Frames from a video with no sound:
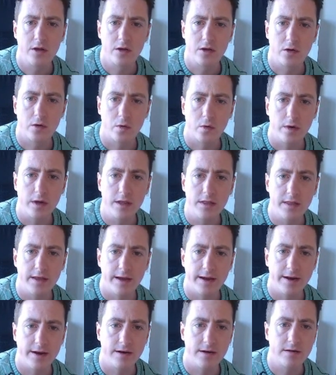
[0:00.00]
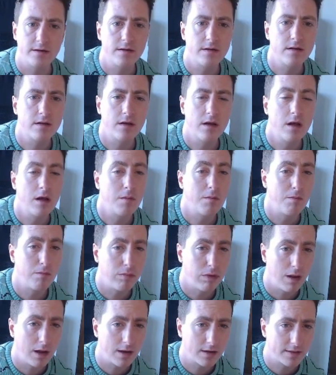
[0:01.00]
Queen there,
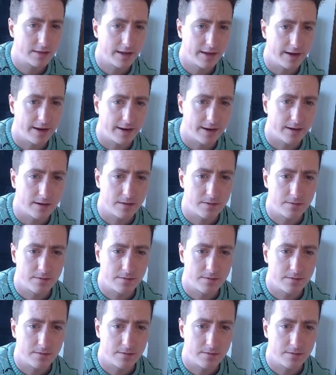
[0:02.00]
block there.